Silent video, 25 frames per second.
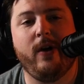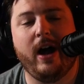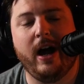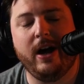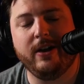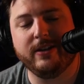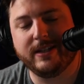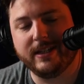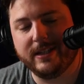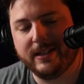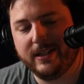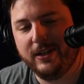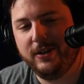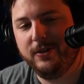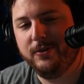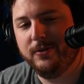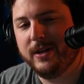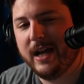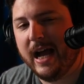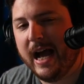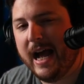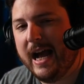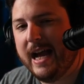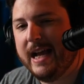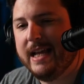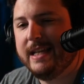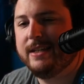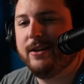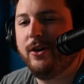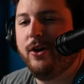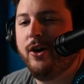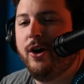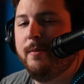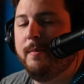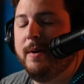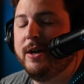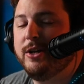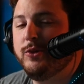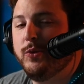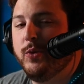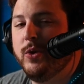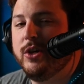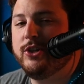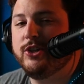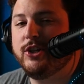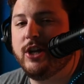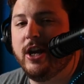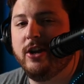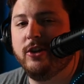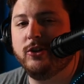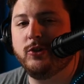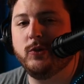I'll see you guys on my Twitch channel,